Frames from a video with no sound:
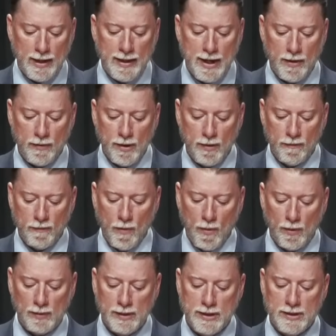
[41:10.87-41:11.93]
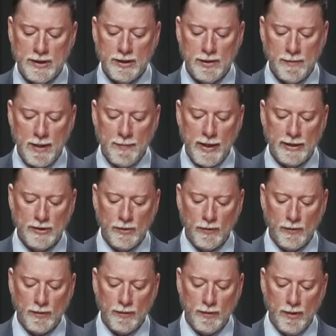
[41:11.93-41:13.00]
Now, therefore, listen to me, my
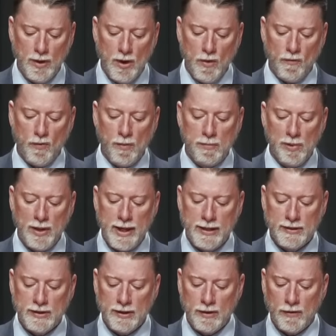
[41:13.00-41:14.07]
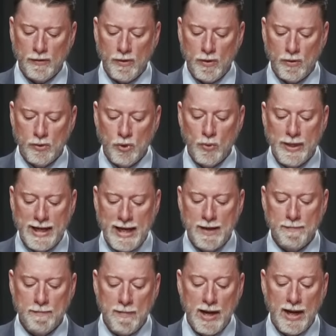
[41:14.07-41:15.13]
children, for blessed are those who
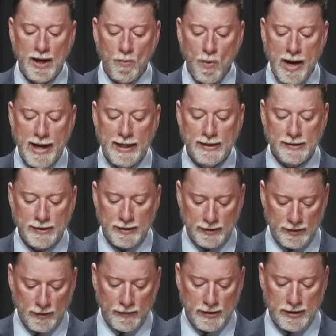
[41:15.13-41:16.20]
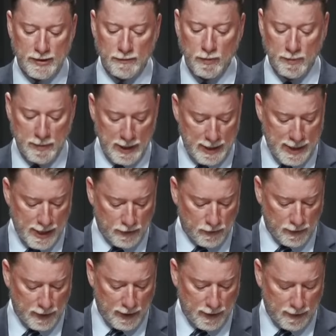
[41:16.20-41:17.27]
keep my ways. And so, this would be
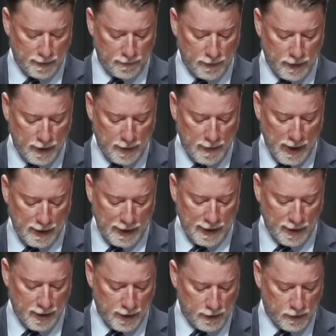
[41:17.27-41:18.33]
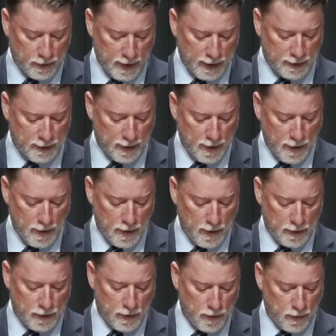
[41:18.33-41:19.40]
naturally, if you think about it, in contrast
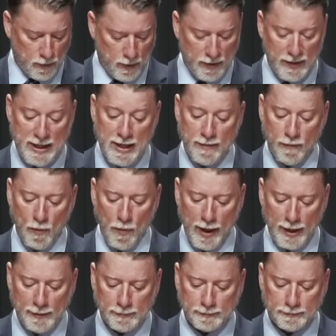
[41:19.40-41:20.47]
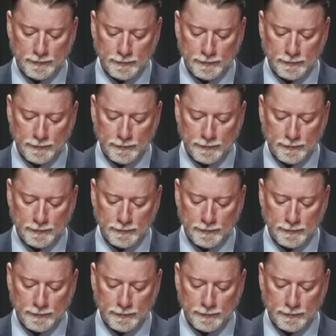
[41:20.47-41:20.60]
to the evil way.